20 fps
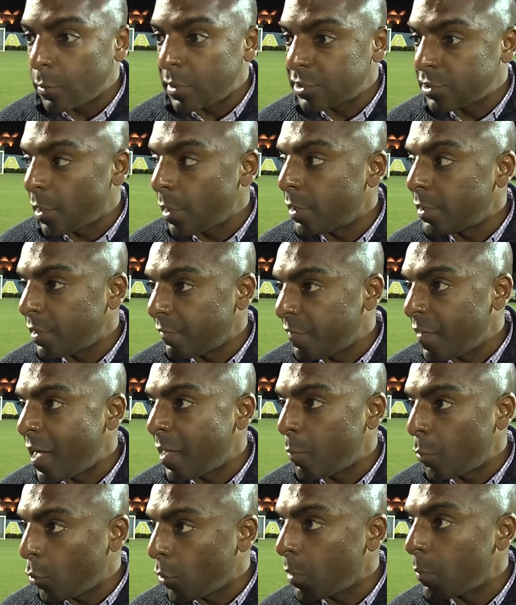we started to
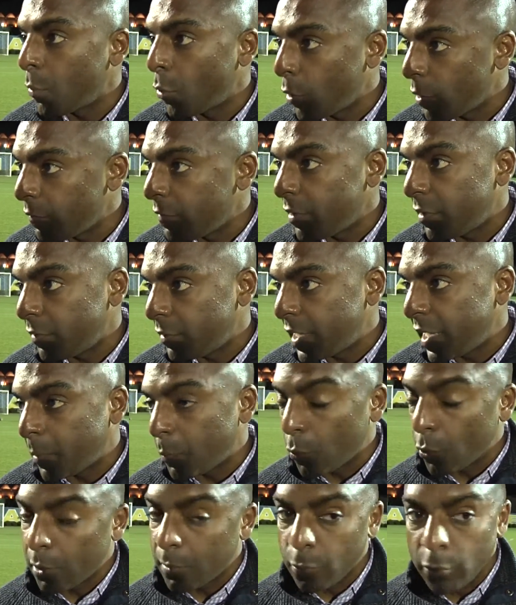find more and more of it and take
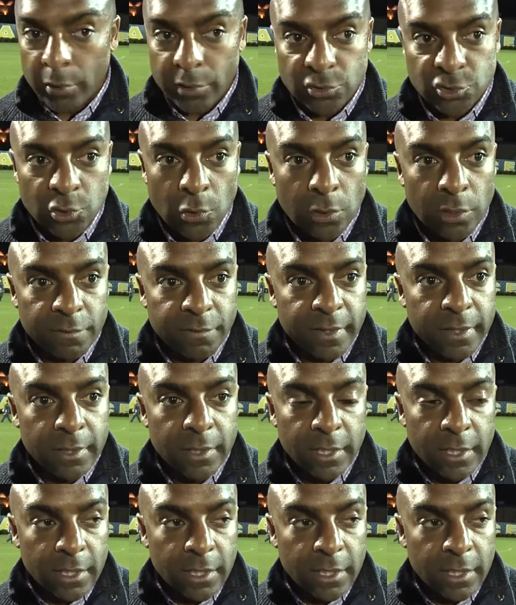more and more control of it.